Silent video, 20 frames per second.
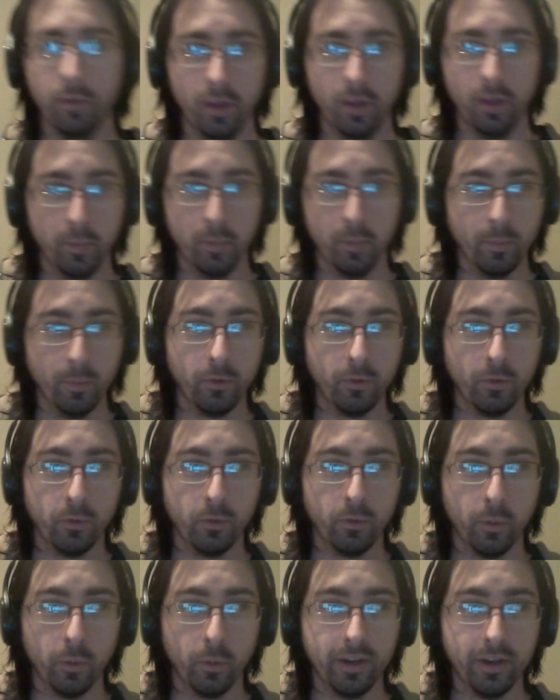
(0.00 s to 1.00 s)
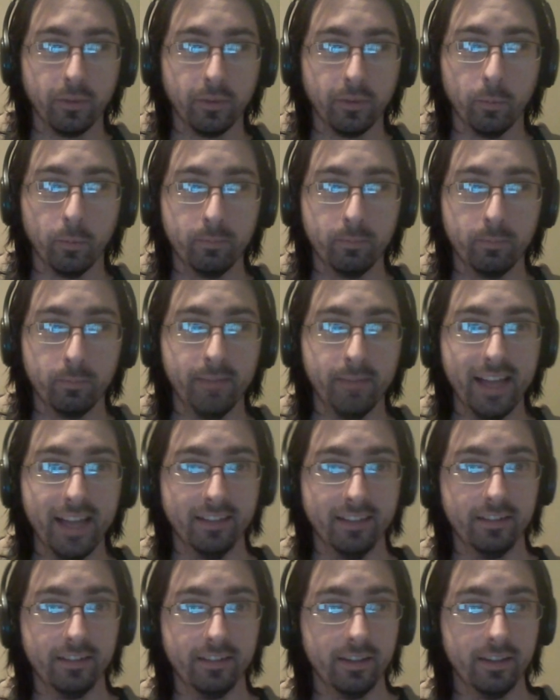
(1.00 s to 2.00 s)
He remembers what it
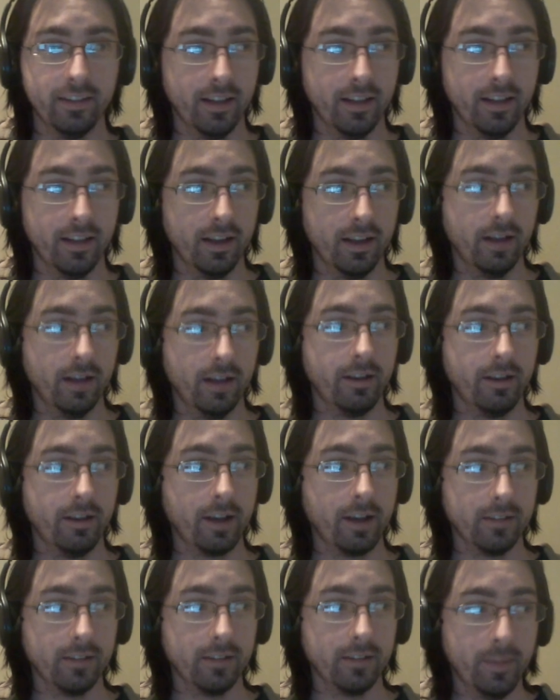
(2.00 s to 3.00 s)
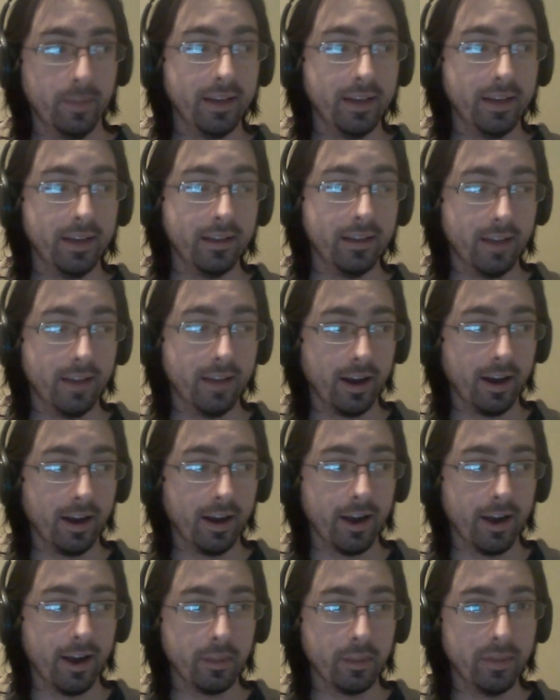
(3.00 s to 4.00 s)
meant to actually be there
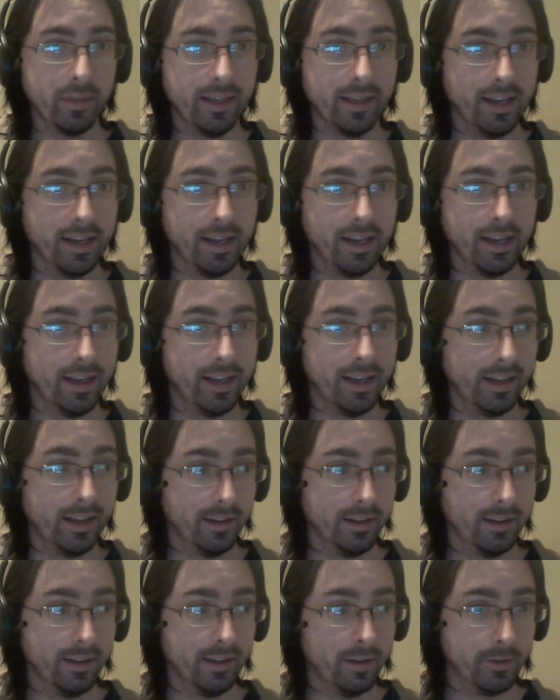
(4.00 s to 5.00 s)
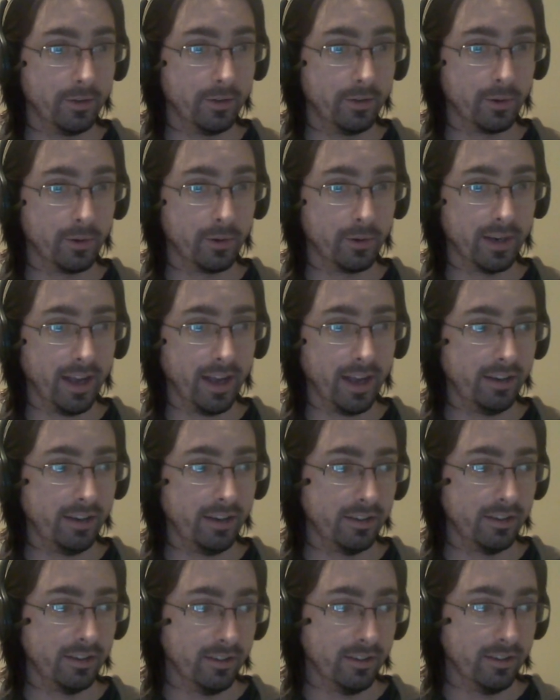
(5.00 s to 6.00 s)
at the beginning of
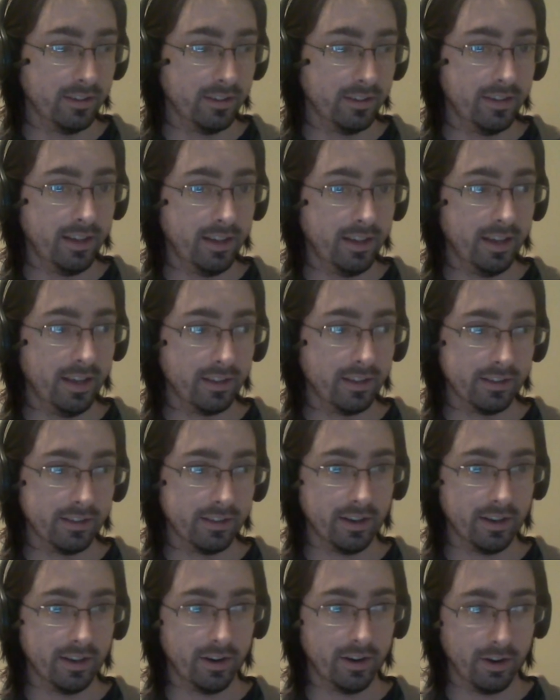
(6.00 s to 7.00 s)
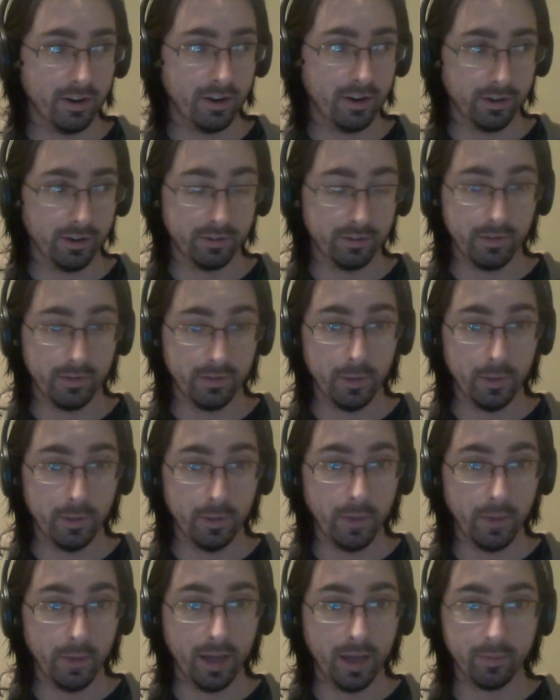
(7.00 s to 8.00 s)
creation, see the stars thrown
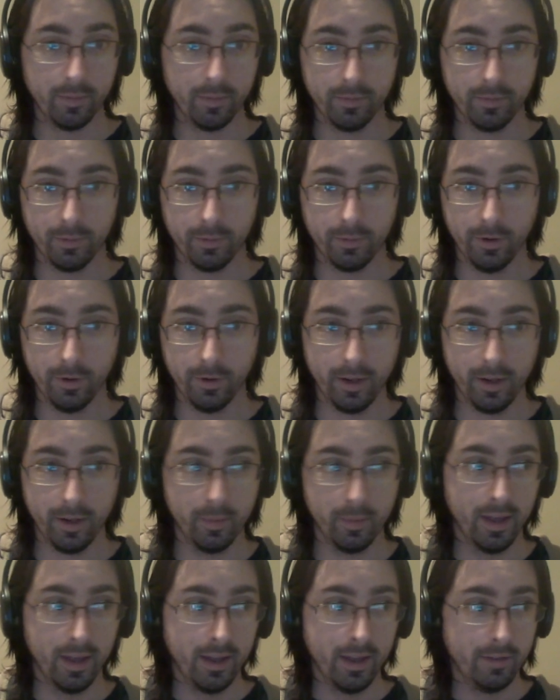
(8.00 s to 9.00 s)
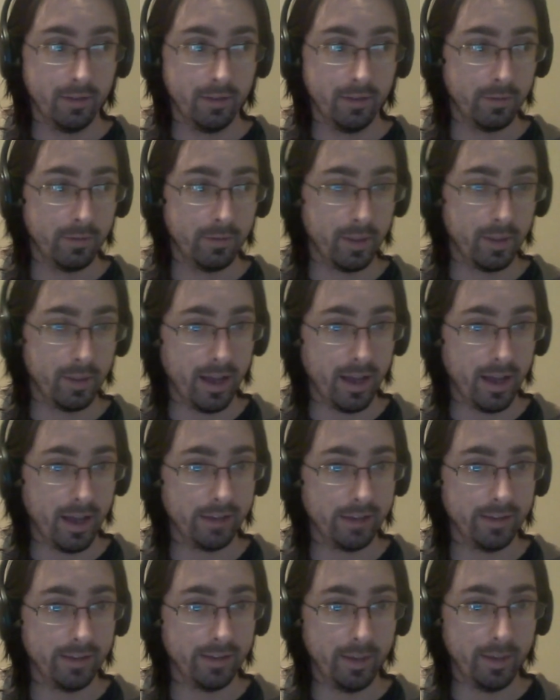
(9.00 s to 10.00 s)
out before him, for them to
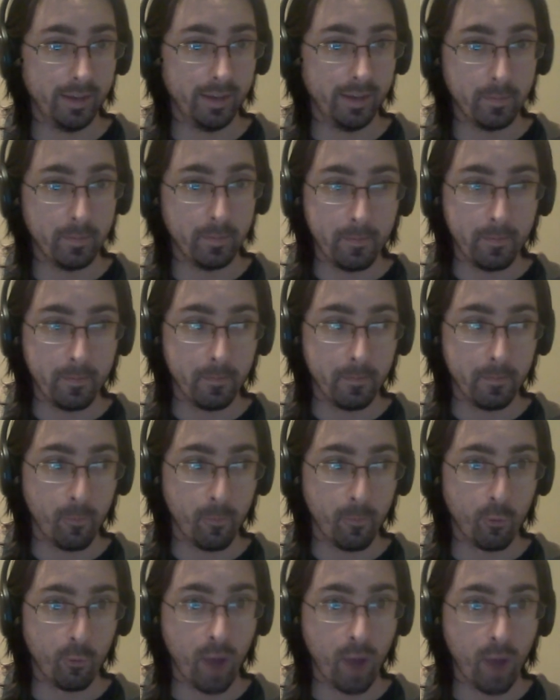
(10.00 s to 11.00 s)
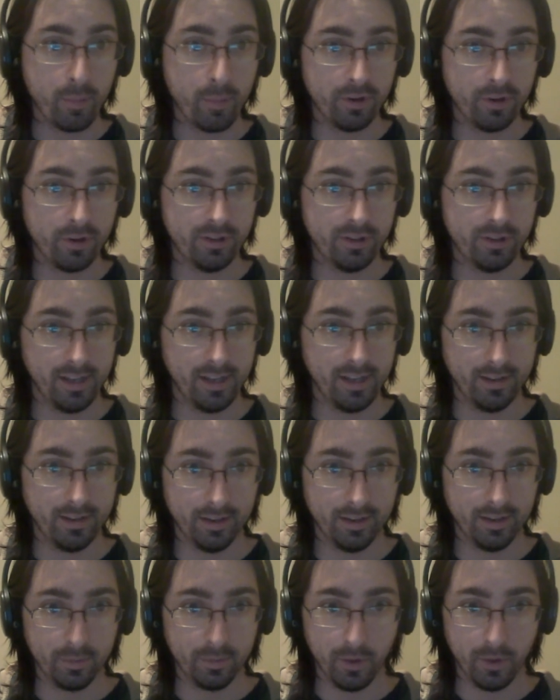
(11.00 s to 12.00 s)
actually represent
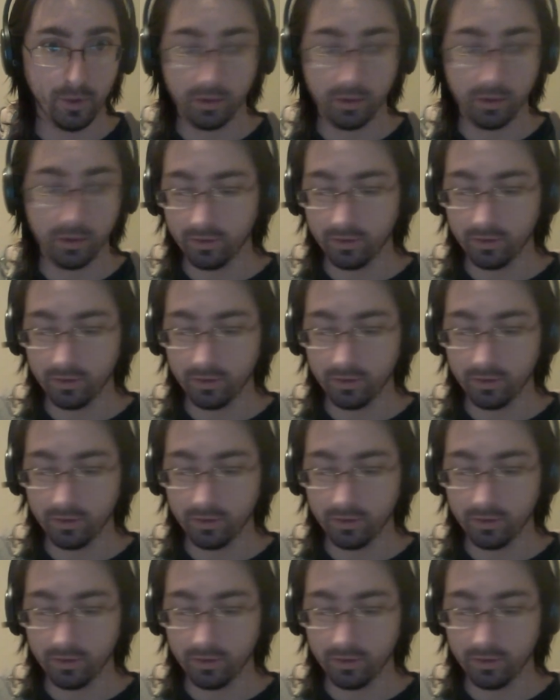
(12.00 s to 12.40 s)
his brothers and